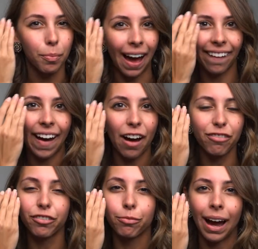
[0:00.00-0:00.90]
The back
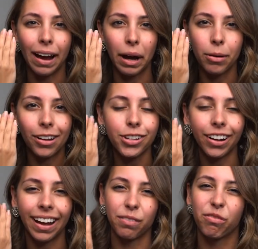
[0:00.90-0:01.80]
half of my eyebrows
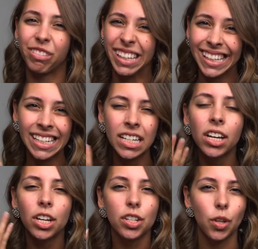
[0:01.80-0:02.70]
are kind of thin,
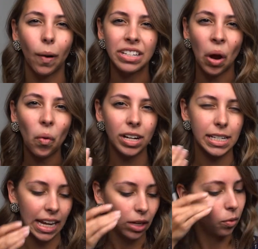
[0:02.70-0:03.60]
so I don't want
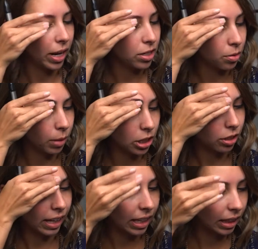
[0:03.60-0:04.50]
to take away too
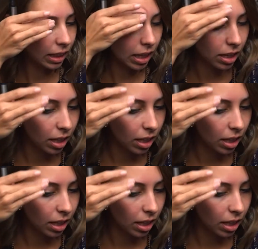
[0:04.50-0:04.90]
much length.